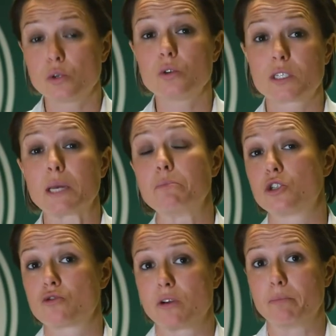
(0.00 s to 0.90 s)
do
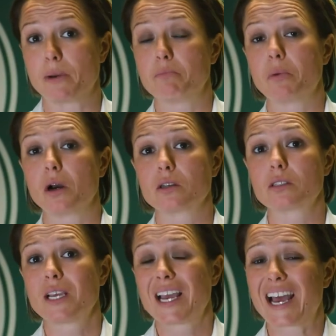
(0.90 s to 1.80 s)
attempt to treat bed
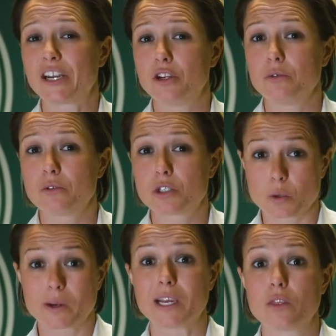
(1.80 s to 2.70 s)
bugs and you
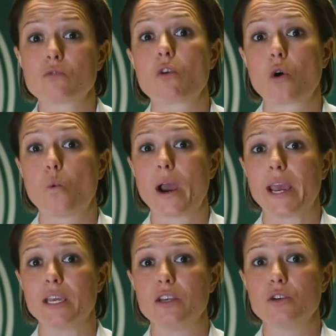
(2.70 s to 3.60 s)
do it in the wrong
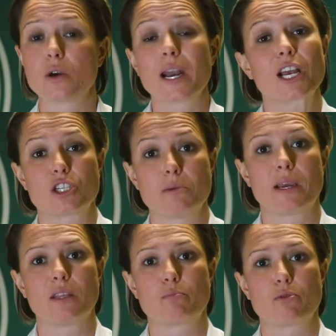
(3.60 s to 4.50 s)
way, you can
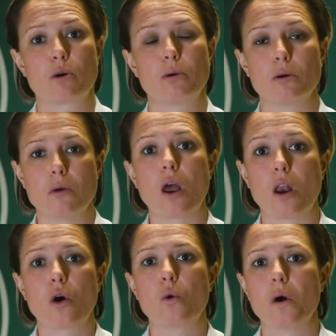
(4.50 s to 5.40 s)
actually make the problem
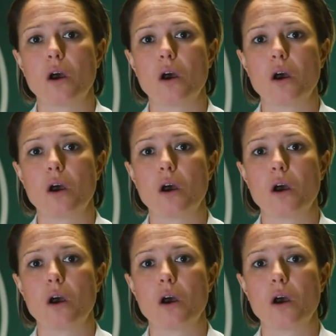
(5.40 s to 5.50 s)
a lot